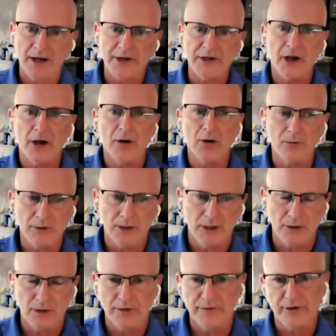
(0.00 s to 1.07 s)
I know a
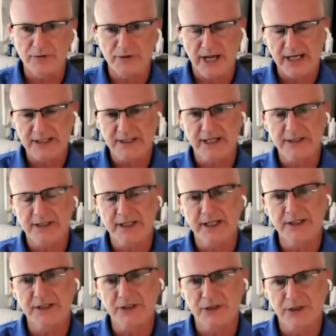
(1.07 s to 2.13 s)
lot of those Access
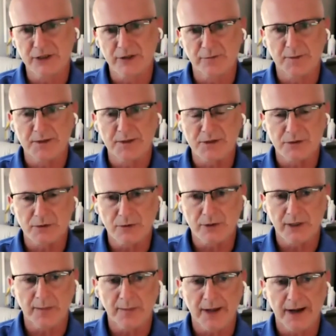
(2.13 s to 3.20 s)
kids that you've been
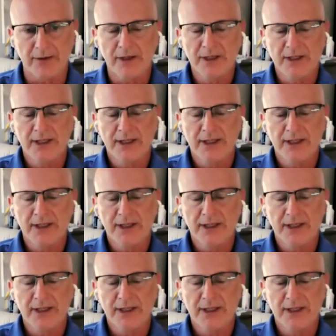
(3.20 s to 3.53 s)
talking about.